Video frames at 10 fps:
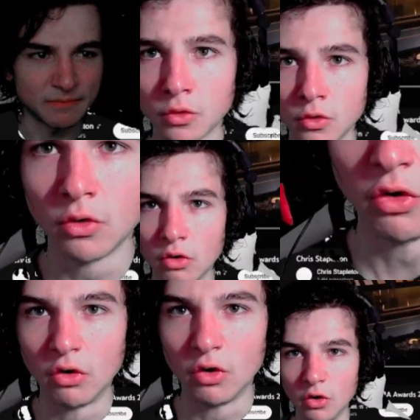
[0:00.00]

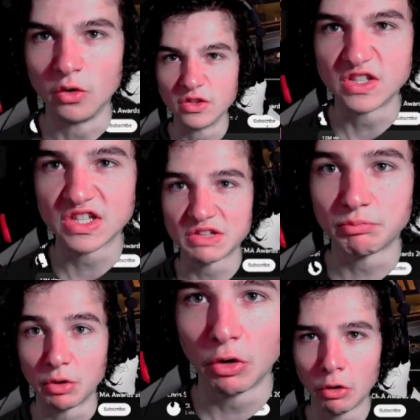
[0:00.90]
Ooh,
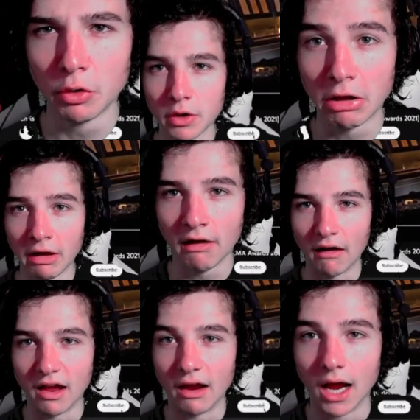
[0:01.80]

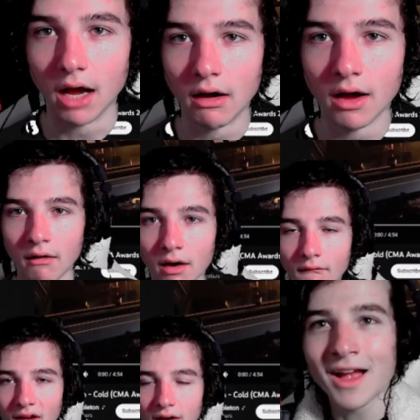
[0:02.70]
spooky.
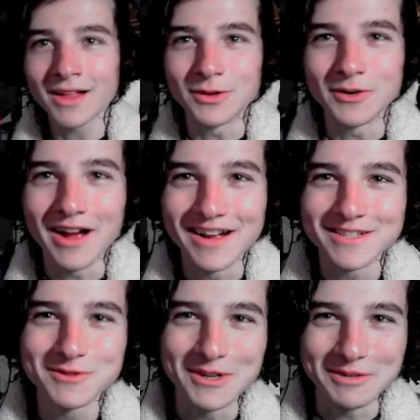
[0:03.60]
Hello,
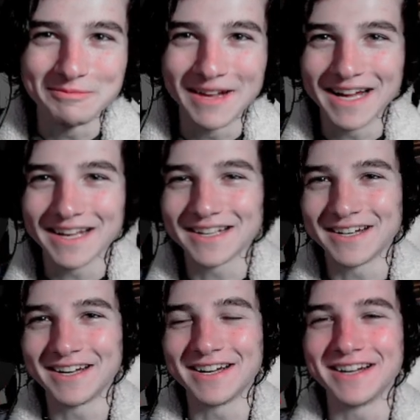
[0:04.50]
guys. Welcome back.
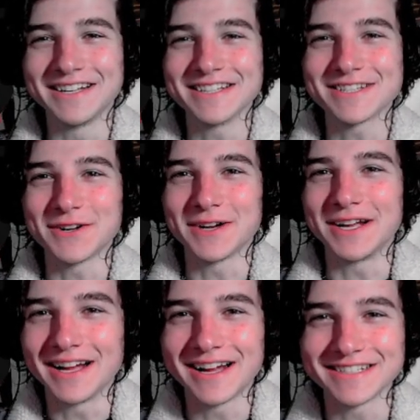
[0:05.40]

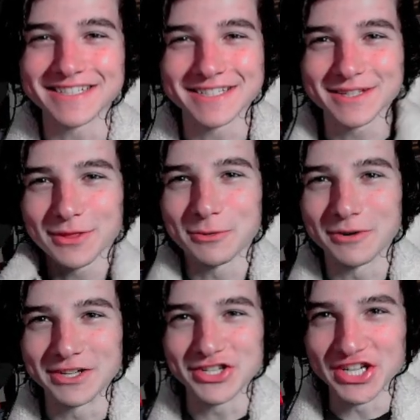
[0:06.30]
Sorry. I just threw
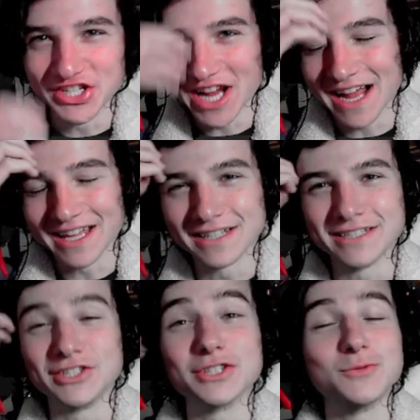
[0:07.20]
on a jean jacket
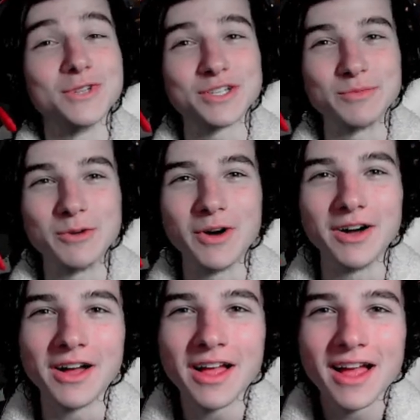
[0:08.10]
and just wished me
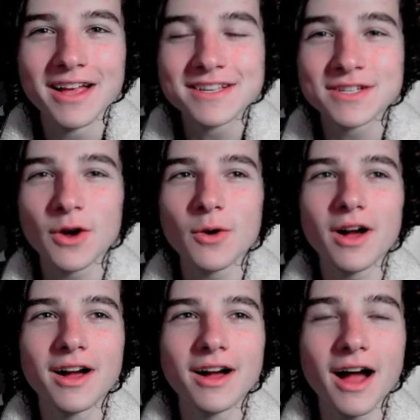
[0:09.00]
well. So,
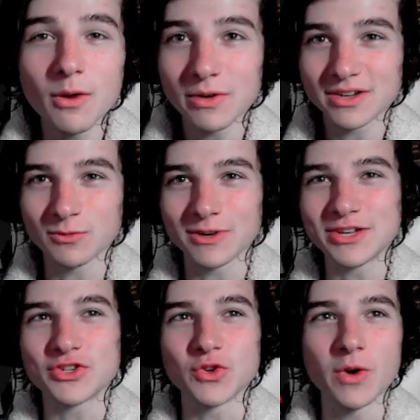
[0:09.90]
I want to
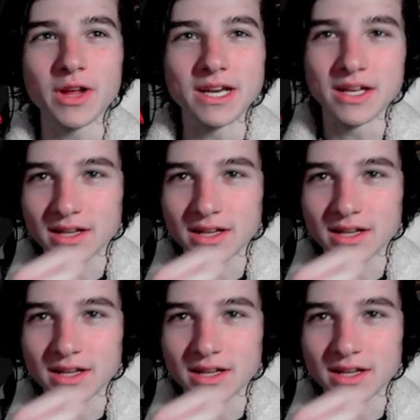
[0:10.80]
rejoin